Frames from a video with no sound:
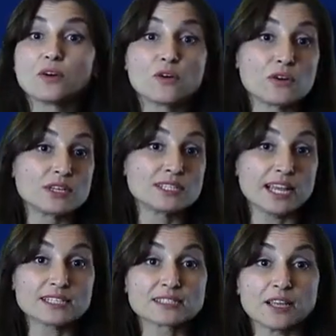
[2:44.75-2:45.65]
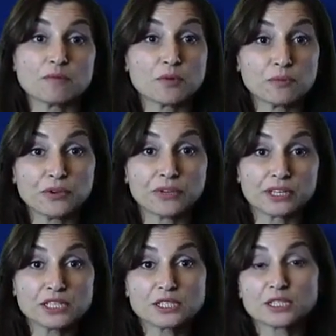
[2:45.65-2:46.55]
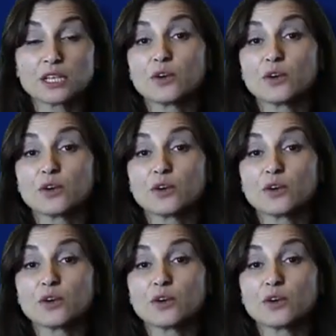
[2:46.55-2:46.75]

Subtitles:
or desktop computers